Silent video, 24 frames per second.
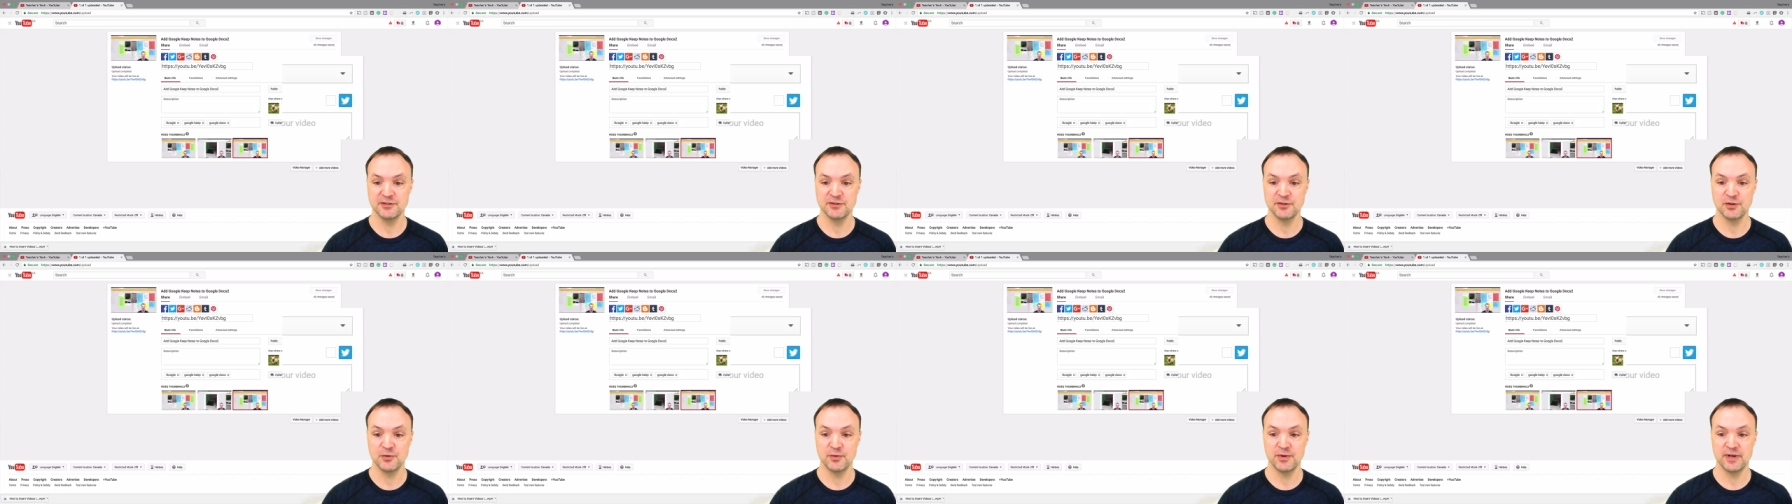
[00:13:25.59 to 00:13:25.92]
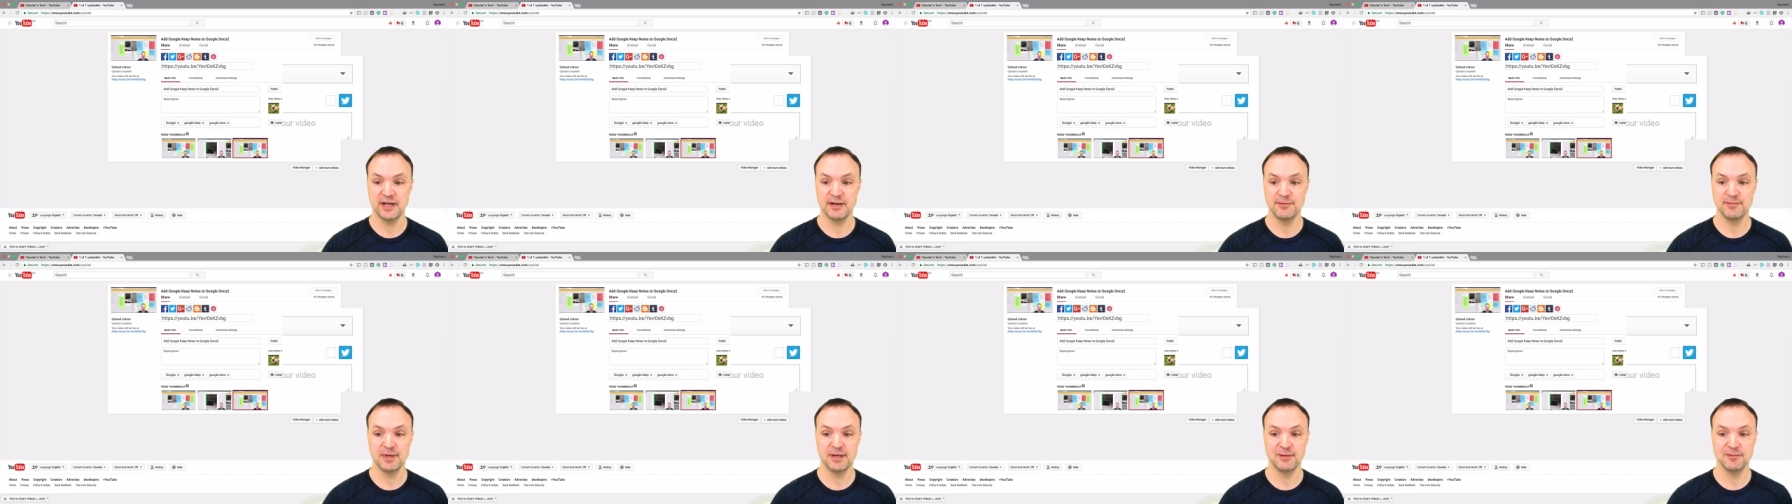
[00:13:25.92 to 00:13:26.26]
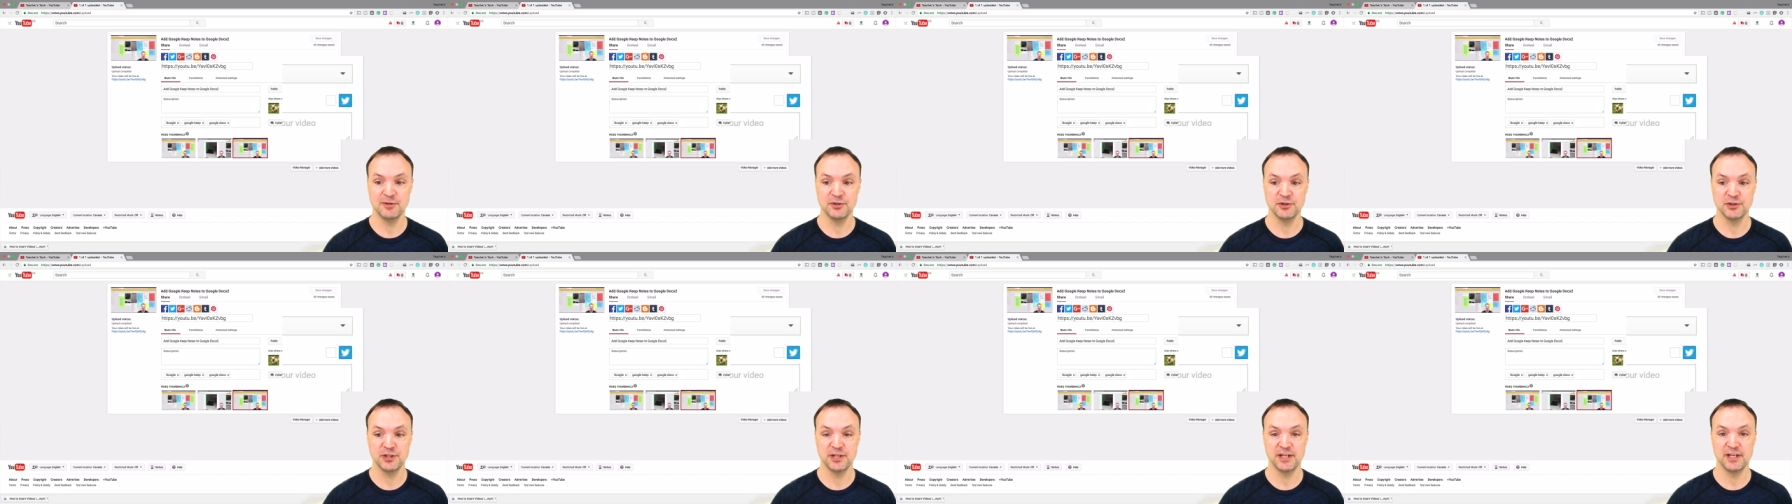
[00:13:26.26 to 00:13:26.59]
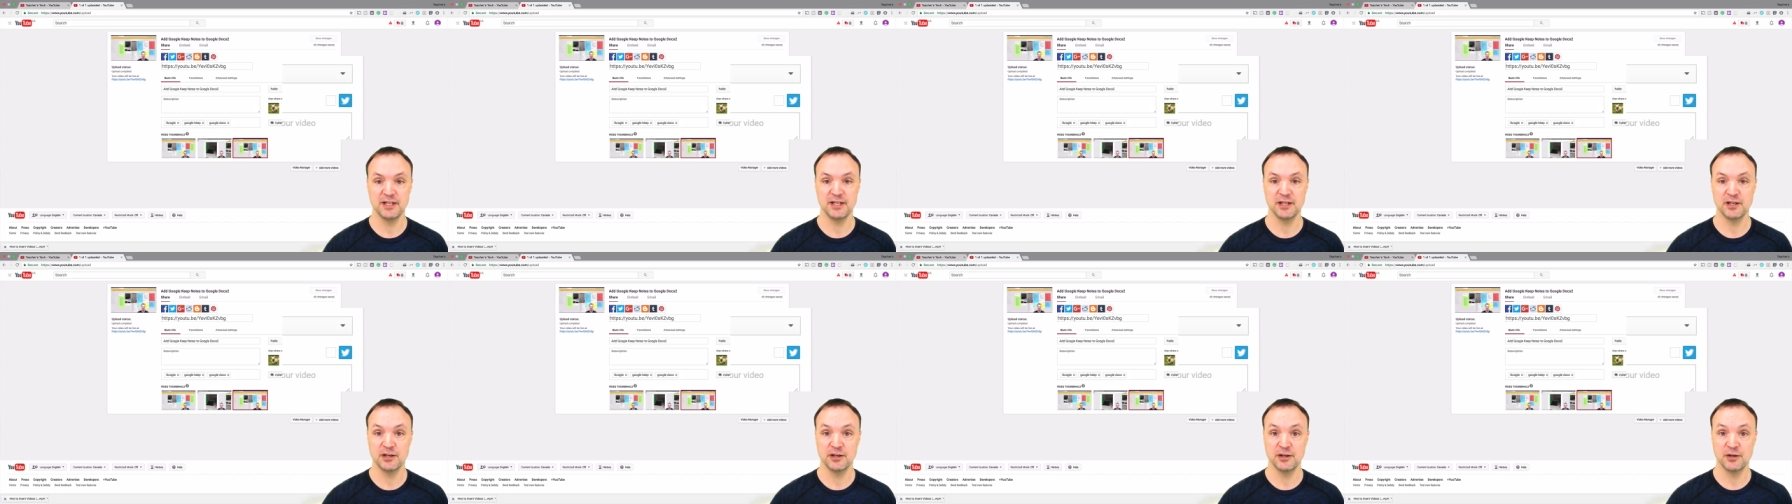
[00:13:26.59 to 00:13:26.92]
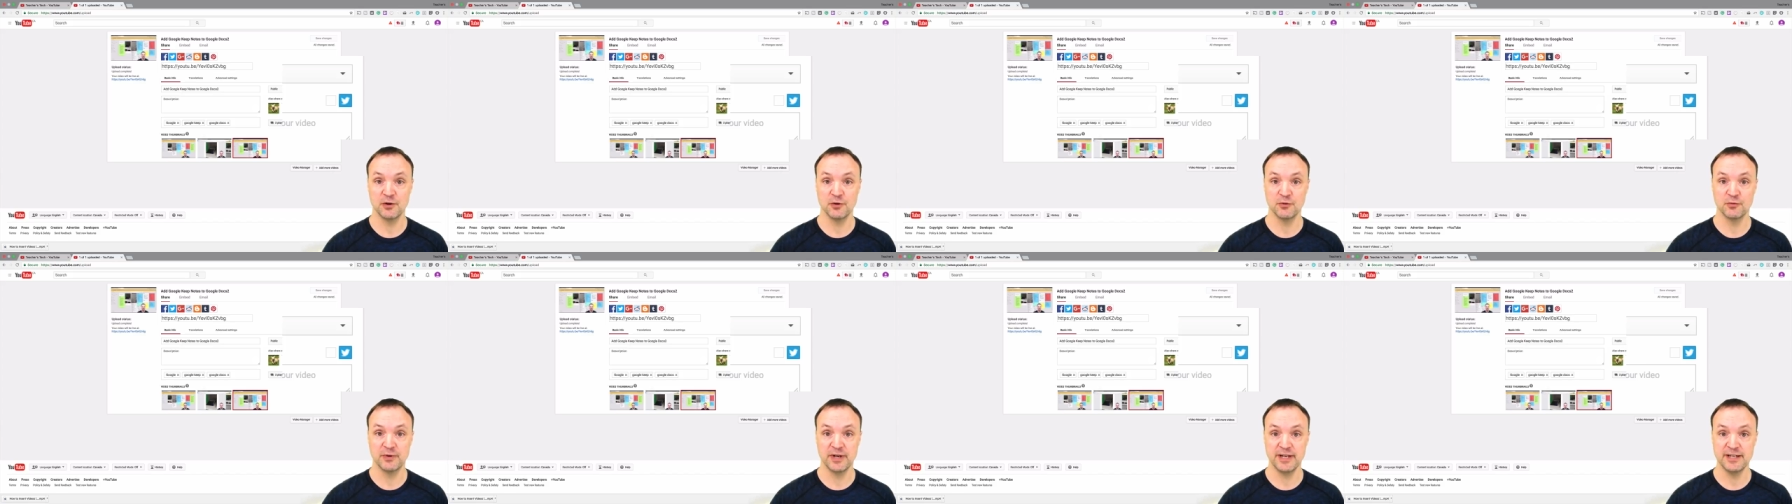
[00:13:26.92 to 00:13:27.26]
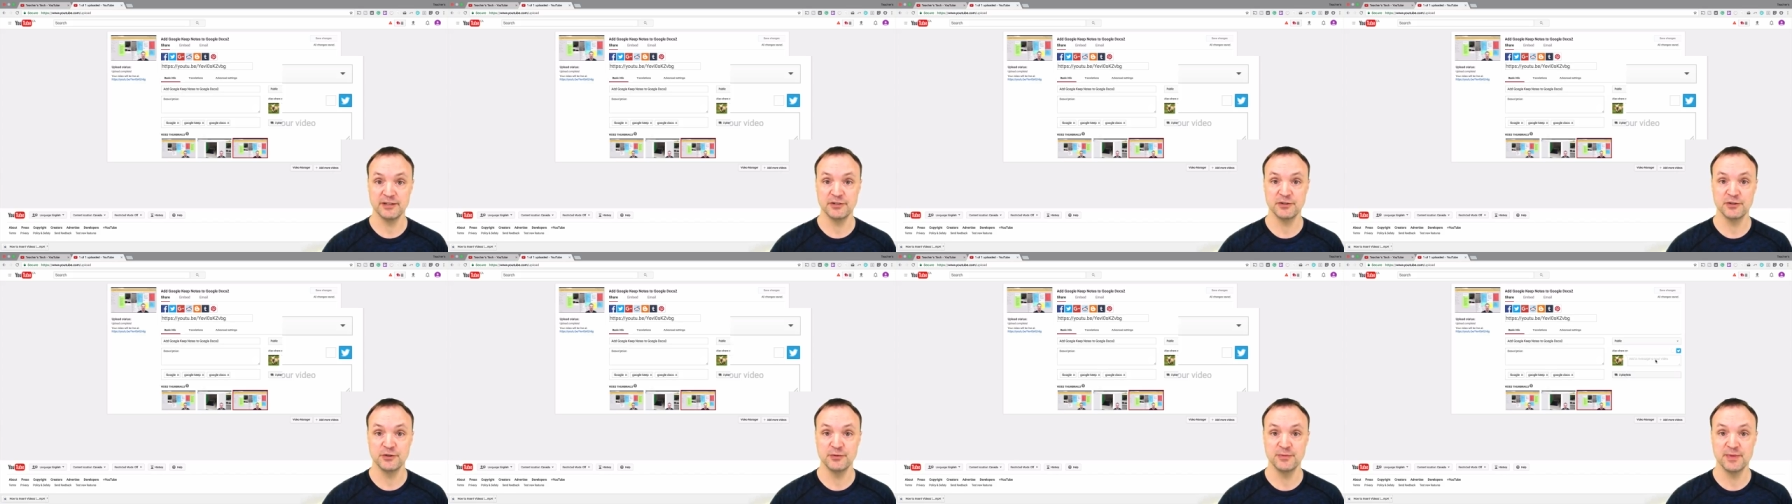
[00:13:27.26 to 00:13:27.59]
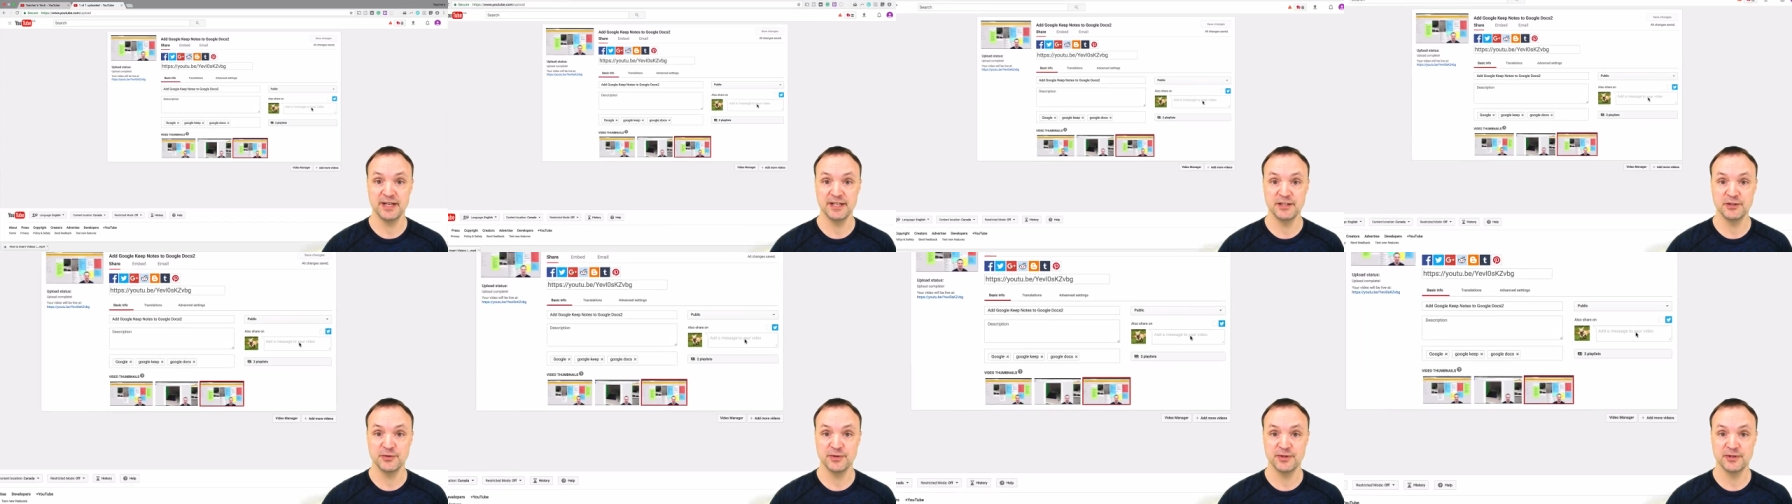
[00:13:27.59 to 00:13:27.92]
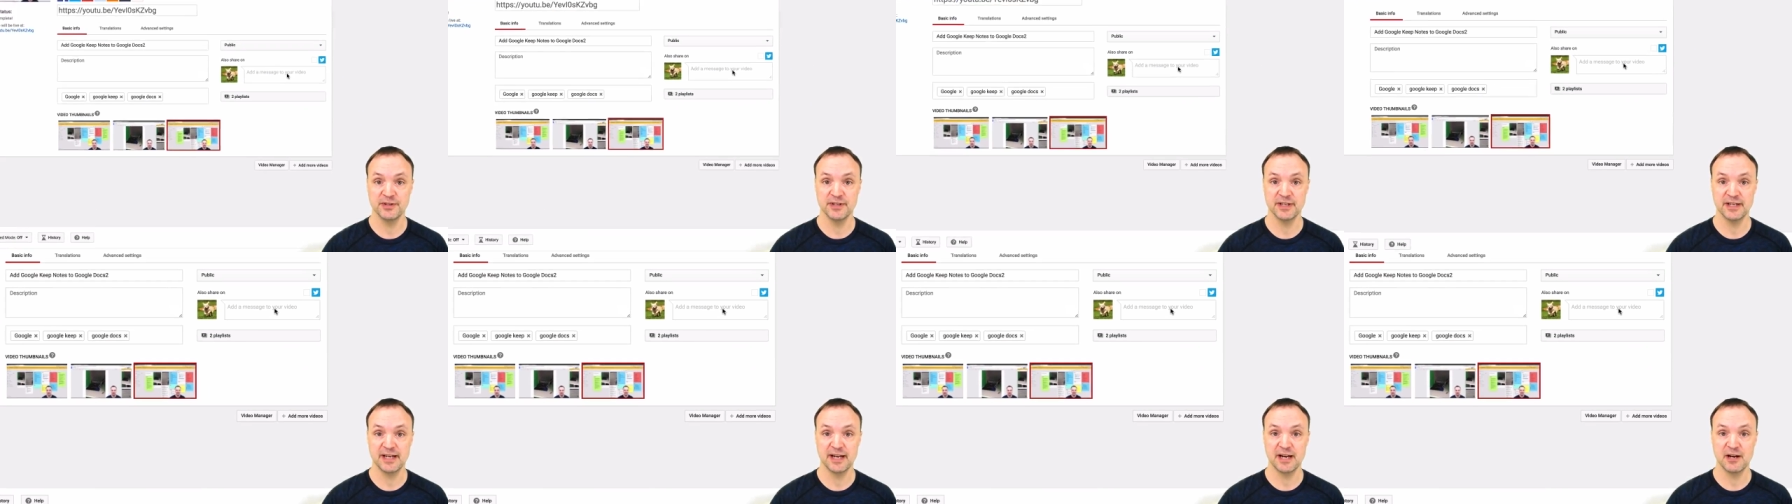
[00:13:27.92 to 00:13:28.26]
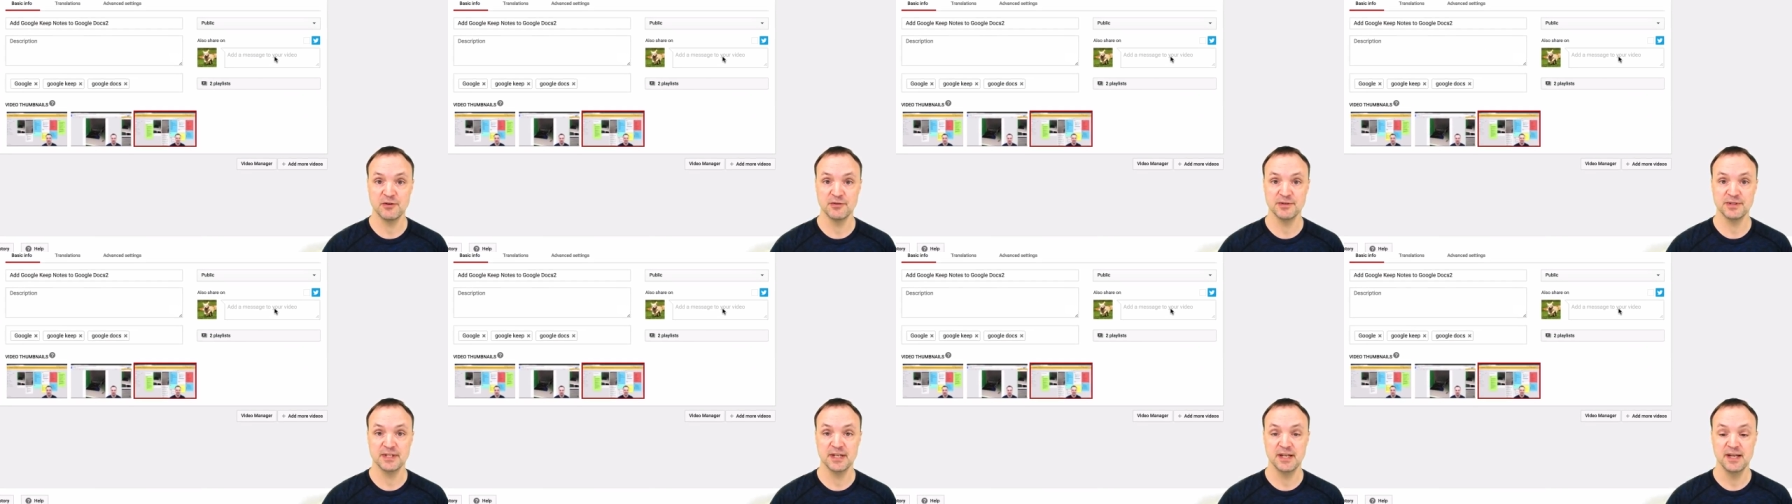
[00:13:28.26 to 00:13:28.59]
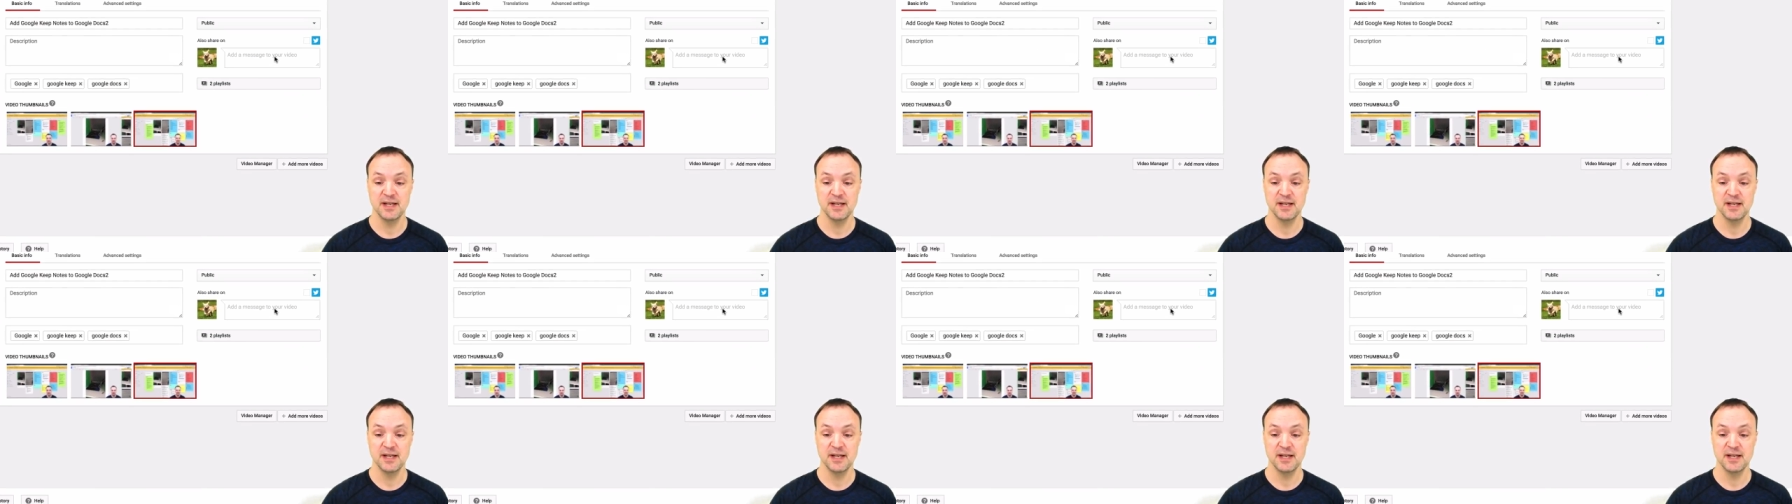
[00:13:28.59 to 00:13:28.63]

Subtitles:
so when I publish it, it could go right to my Twitter account